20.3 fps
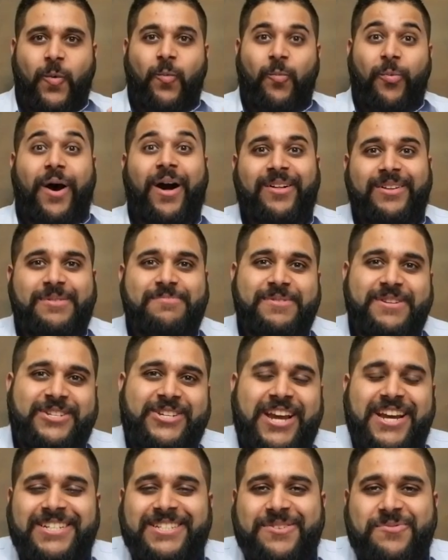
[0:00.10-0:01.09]
Welcome to
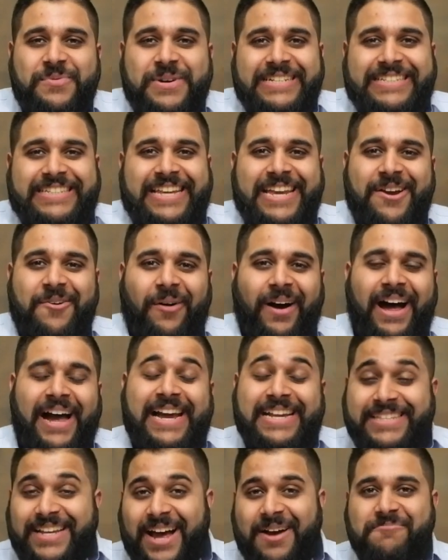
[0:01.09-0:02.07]
Jason Whiskey
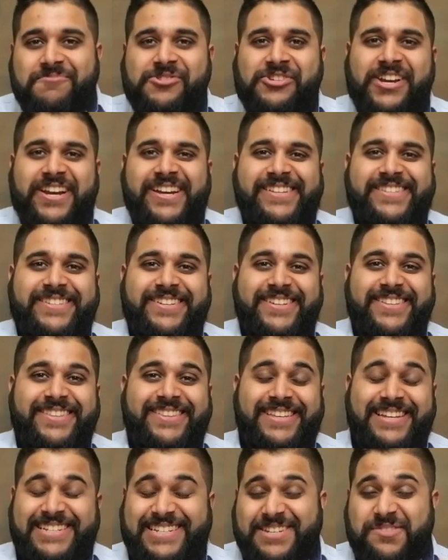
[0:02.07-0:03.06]
Wise. I'm
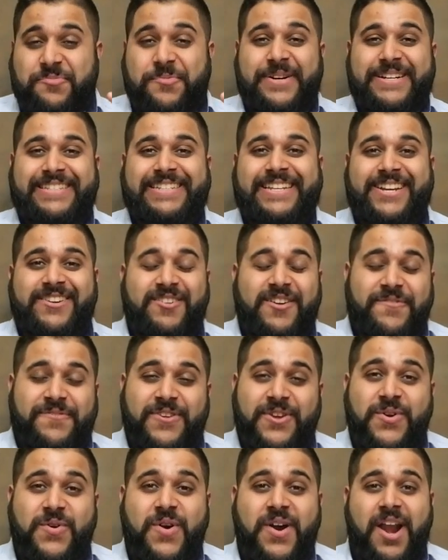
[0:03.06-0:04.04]
Jason, this is whiskey
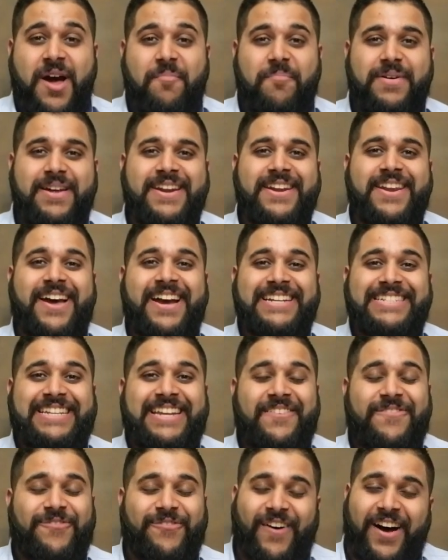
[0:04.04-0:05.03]
review number
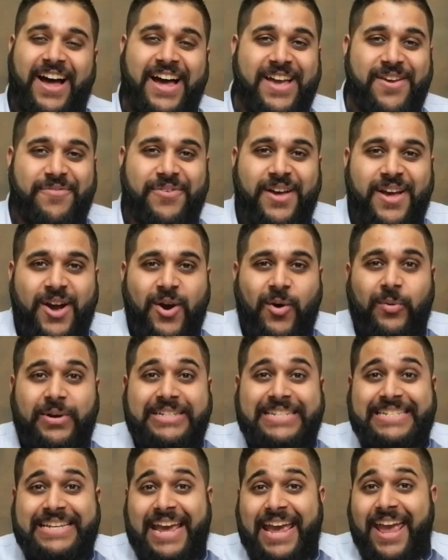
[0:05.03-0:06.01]
ninety-five,
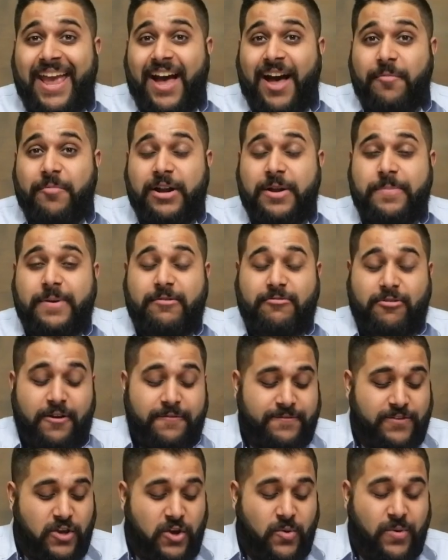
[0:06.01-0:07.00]
where today I'm going to be
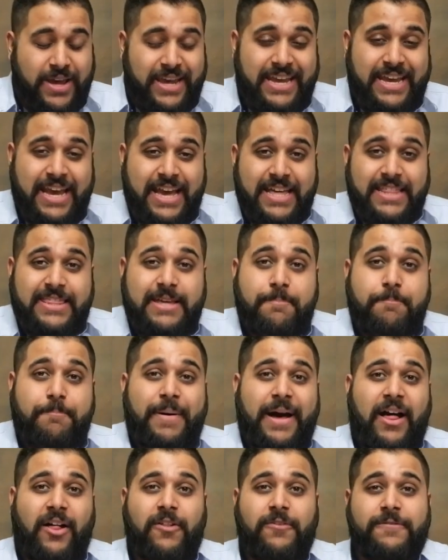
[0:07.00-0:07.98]
reviewing the
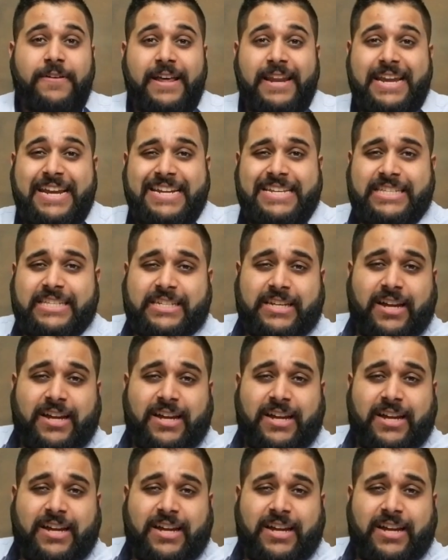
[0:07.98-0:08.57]
Balvenie